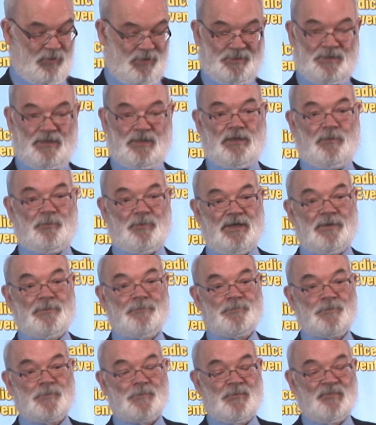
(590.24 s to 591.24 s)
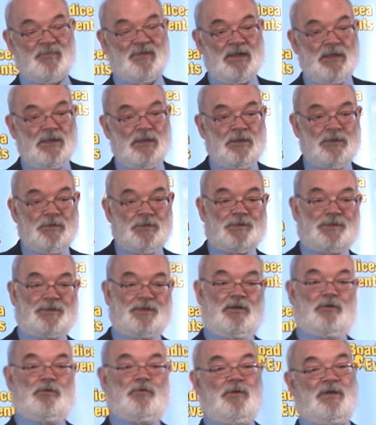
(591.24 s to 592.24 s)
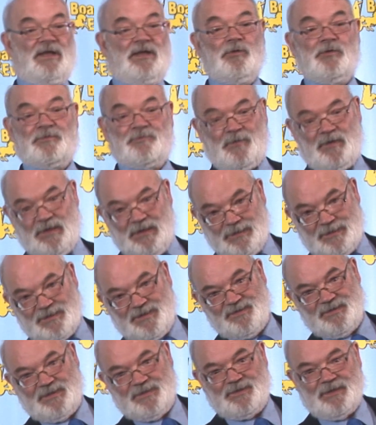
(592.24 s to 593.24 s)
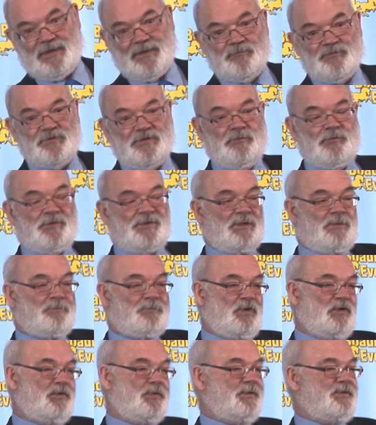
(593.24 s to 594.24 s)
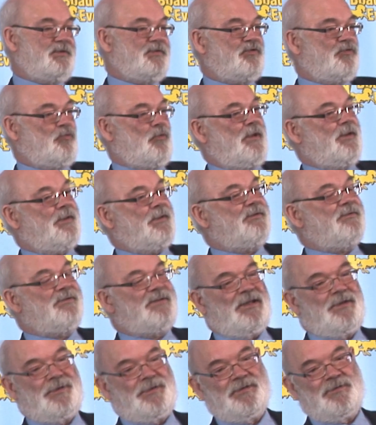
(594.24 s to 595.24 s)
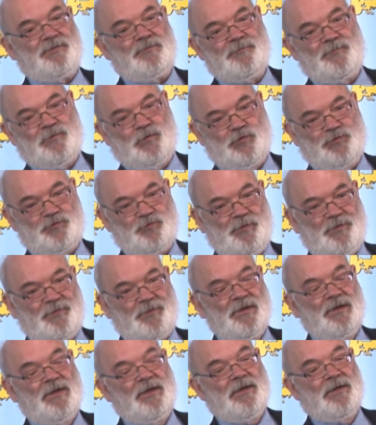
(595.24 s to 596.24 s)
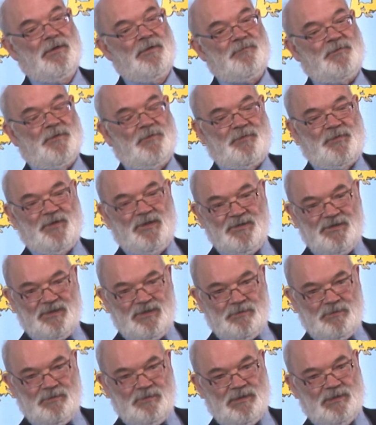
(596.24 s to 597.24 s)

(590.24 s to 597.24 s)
Harbour. So he was very lucky to get out. He was then posted to the Western Desert and fought with 5th Indian.